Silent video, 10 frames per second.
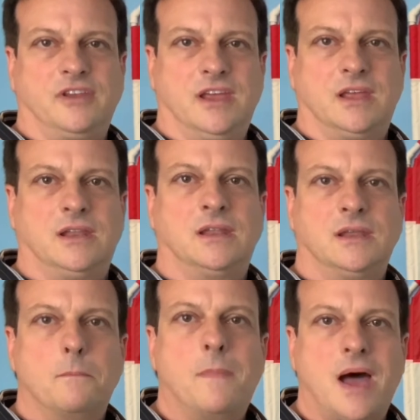in
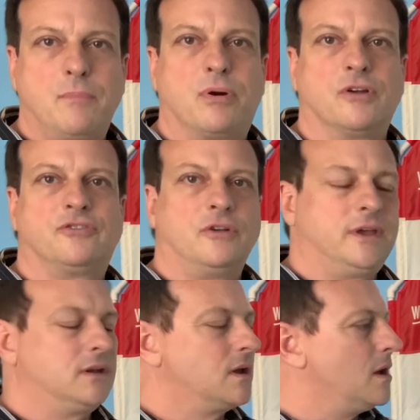my personal
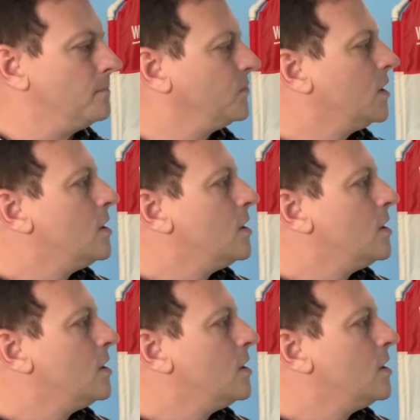income.